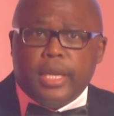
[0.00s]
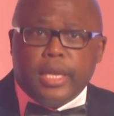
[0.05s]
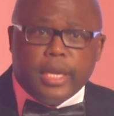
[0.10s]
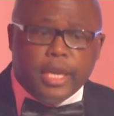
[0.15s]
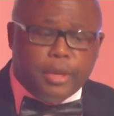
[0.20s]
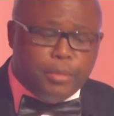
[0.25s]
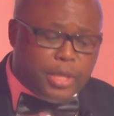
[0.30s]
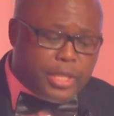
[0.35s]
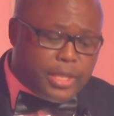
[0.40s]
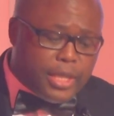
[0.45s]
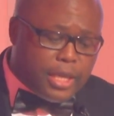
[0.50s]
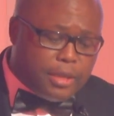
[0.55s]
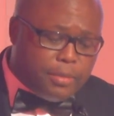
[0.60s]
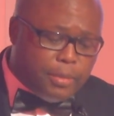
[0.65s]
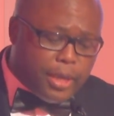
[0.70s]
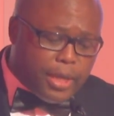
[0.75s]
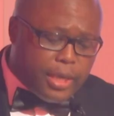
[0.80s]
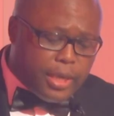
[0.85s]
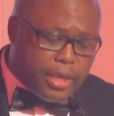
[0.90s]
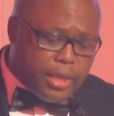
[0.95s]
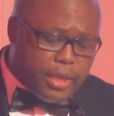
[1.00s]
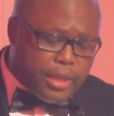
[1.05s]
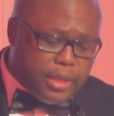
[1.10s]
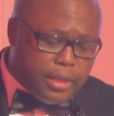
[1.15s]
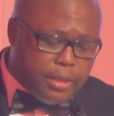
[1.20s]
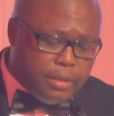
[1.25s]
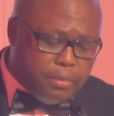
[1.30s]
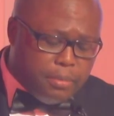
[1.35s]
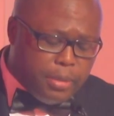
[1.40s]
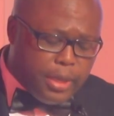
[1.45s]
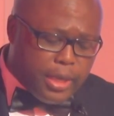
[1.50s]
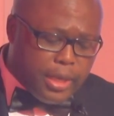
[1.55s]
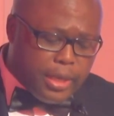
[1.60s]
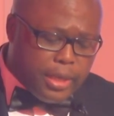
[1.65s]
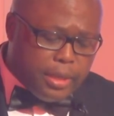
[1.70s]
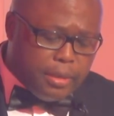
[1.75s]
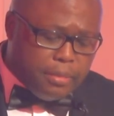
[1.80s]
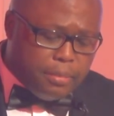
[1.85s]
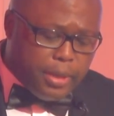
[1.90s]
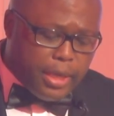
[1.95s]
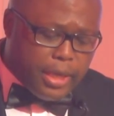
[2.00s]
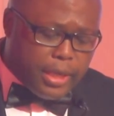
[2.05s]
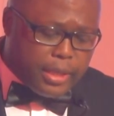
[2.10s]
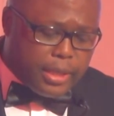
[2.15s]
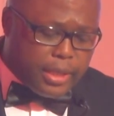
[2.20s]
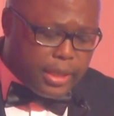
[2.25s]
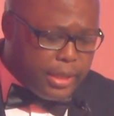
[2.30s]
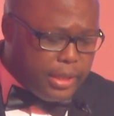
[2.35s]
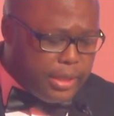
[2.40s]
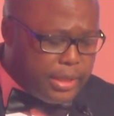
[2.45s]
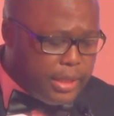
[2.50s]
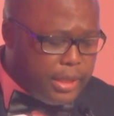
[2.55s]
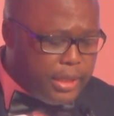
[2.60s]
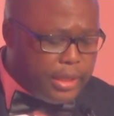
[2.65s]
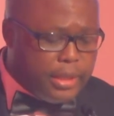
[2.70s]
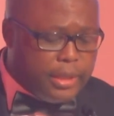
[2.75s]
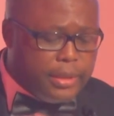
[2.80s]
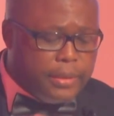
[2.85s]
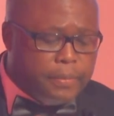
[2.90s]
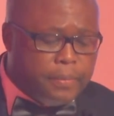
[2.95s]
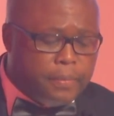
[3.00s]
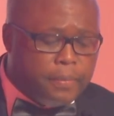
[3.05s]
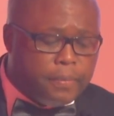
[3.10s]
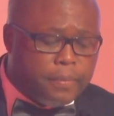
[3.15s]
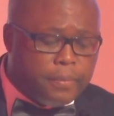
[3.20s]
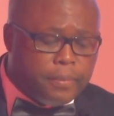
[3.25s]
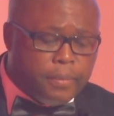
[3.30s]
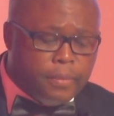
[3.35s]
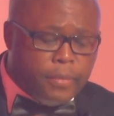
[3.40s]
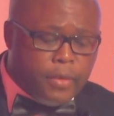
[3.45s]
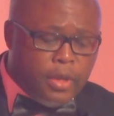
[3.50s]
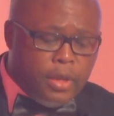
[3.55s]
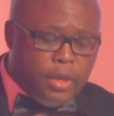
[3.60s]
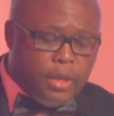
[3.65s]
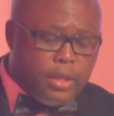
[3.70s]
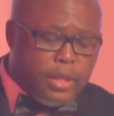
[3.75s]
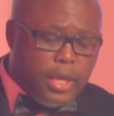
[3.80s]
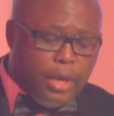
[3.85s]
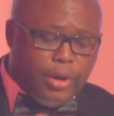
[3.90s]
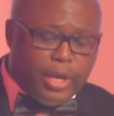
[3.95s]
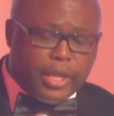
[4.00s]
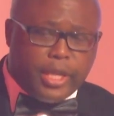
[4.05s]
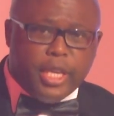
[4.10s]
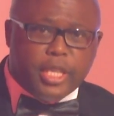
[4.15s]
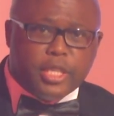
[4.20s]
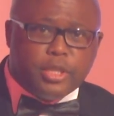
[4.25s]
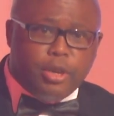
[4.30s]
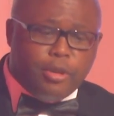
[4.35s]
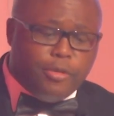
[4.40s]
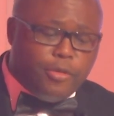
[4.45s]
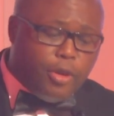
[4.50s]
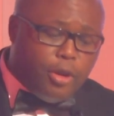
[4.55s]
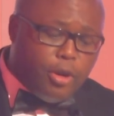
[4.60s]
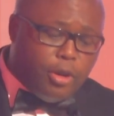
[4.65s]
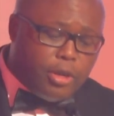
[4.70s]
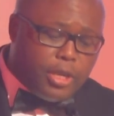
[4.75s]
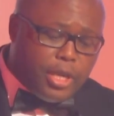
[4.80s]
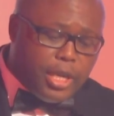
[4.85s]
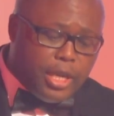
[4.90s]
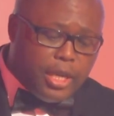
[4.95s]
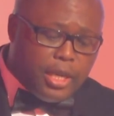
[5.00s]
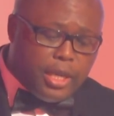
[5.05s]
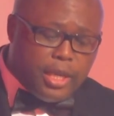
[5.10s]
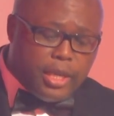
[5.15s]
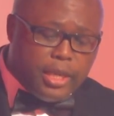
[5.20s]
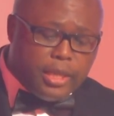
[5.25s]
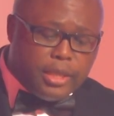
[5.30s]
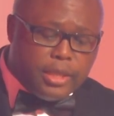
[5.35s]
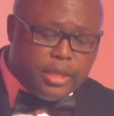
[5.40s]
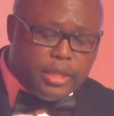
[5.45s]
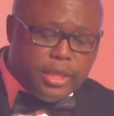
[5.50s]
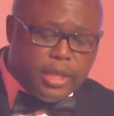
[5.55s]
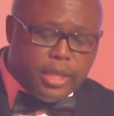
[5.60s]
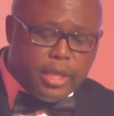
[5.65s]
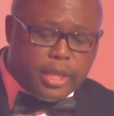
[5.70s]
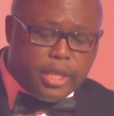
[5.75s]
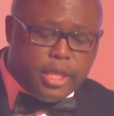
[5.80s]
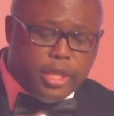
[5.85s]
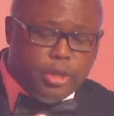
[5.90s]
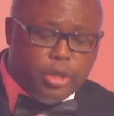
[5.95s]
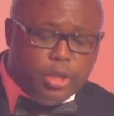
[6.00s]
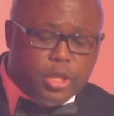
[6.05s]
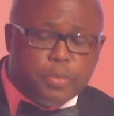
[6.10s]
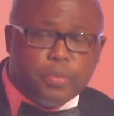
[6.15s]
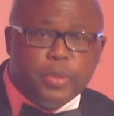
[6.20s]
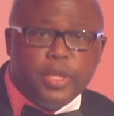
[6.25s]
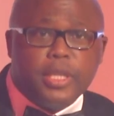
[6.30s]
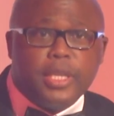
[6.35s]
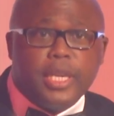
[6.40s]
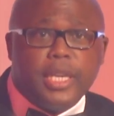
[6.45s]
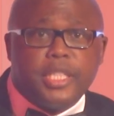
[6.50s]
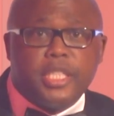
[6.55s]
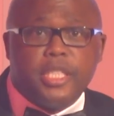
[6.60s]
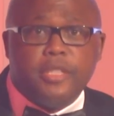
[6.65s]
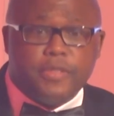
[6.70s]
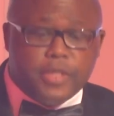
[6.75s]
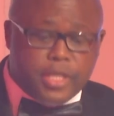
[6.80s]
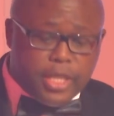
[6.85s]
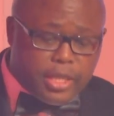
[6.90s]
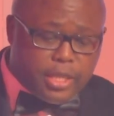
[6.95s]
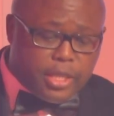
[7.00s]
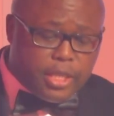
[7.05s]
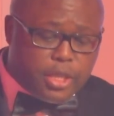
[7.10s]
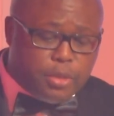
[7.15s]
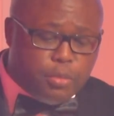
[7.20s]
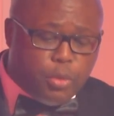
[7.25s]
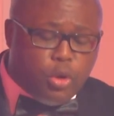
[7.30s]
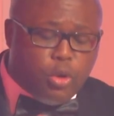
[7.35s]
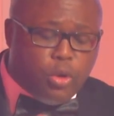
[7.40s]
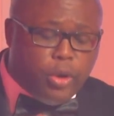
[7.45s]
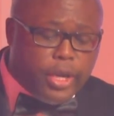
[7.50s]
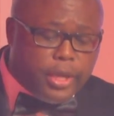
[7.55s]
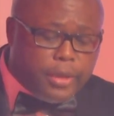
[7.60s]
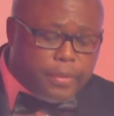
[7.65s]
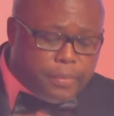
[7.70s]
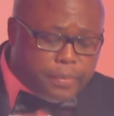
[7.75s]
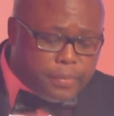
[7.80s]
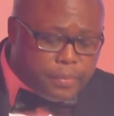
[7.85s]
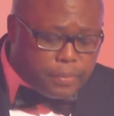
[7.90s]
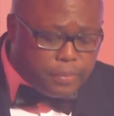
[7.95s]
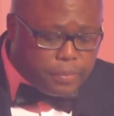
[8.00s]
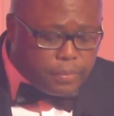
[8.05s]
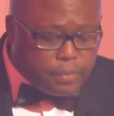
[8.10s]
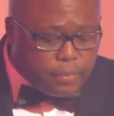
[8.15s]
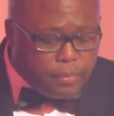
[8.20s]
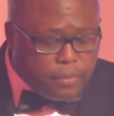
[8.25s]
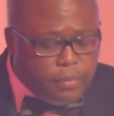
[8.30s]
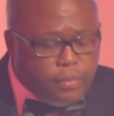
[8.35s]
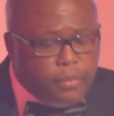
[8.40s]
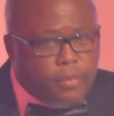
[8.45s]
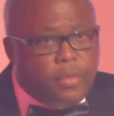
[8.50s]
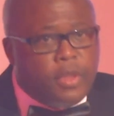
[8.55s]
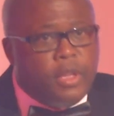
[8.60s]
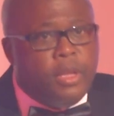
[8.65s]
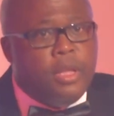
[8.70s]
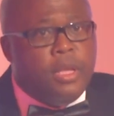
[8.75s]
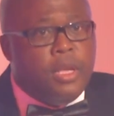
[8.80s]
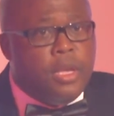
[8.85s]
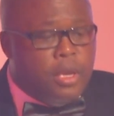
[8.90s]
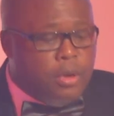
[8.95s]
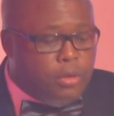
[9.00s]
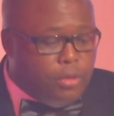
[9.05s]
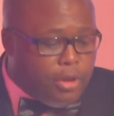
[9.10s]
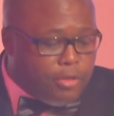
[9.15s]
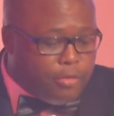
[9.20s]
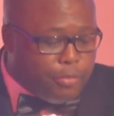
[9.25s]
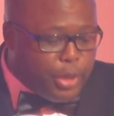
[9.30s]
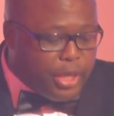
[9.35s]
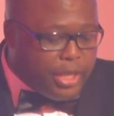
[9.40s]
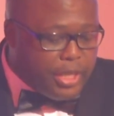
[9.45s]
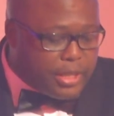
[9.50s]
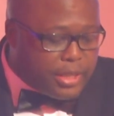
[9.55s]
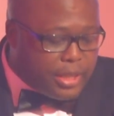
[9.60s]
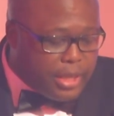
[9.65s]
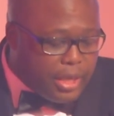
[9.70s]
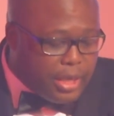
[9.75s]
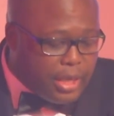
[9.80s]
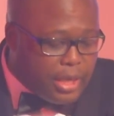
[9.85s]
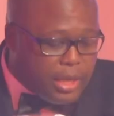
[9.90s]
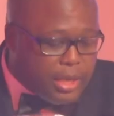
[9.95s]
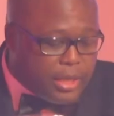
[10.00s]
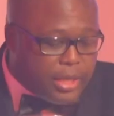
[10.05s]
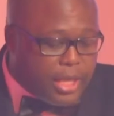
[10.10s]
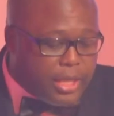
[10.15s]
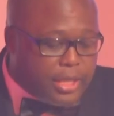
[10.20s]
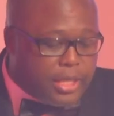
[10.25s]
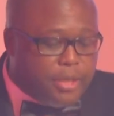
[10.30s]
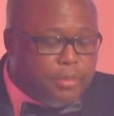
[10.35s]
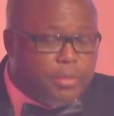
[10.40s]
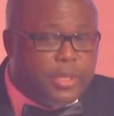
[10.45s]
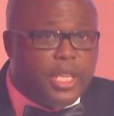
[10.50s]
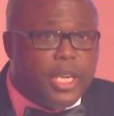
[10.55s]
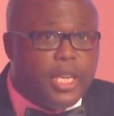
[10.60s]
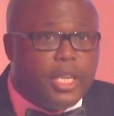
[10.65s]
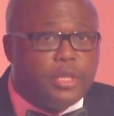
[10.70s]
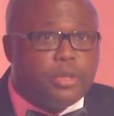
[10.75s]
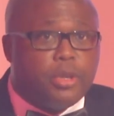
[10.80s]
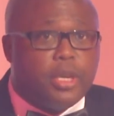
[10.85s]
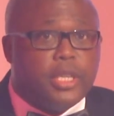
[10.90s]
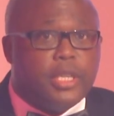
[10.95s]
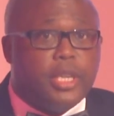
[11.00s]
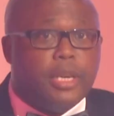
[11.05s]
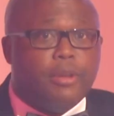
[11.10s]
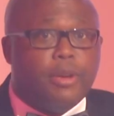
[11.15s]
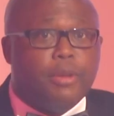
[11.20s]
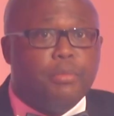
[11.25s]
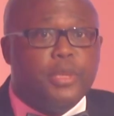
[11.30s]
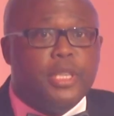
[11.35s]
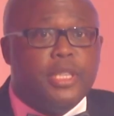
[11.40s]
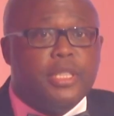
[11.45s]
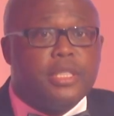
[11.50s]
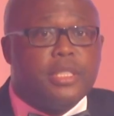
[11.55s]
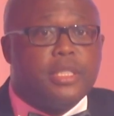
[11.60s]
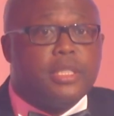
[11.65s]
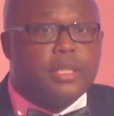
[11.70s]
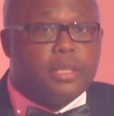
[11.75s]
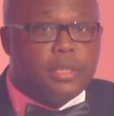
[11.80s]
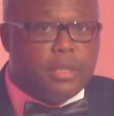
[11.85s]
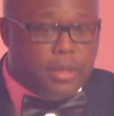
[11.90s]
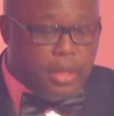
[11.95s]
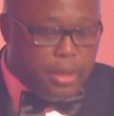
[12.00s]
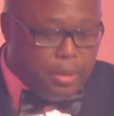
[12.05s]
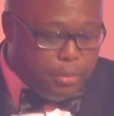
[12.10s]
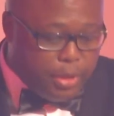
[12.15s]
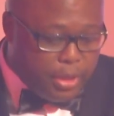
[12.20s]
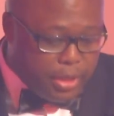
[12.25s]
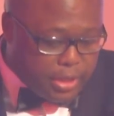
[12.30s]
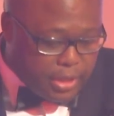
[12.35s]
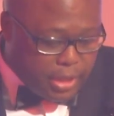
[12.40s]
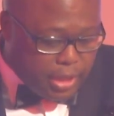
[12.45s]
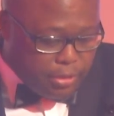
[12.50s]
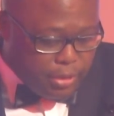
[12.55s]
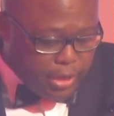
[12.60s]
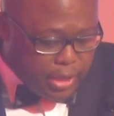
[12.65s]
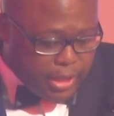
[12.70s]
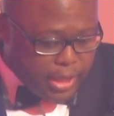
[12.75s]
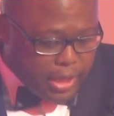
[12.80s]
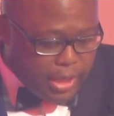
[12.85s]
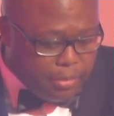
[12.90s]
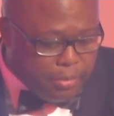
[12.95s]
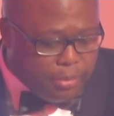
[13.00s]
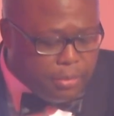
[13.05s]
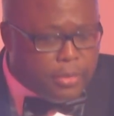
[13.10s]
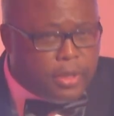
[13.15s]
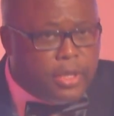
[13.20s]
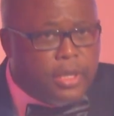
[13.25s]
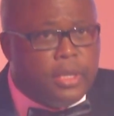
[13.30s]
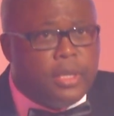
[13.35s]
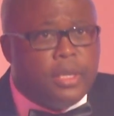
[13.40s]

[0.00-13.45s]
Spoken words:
Let me start by greeting our guest of honor and keynote speaker, Chief Justice Mogoeng. We have Minister Nathi Mthethwa in our midst. Minister, welcome.